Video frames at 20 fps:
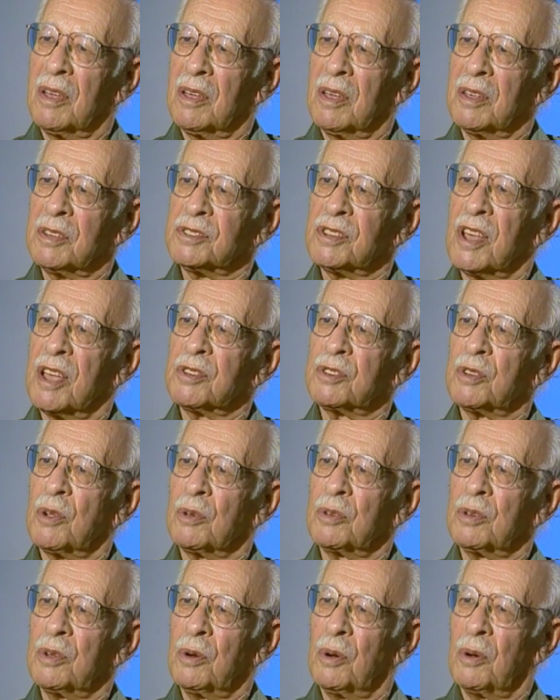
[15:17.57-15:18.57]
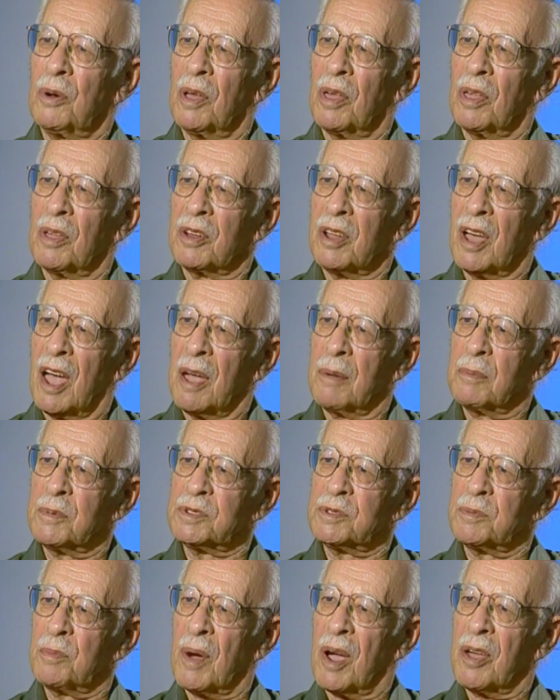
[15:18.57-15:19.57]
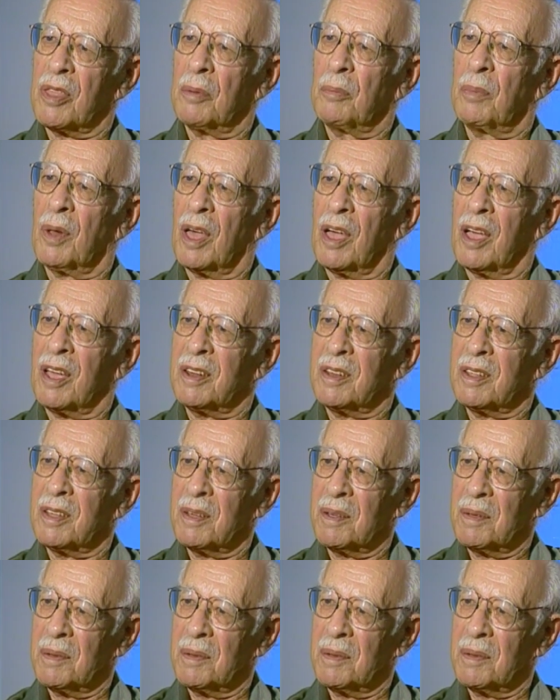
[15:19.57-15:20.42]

essential tool of the times by the blade,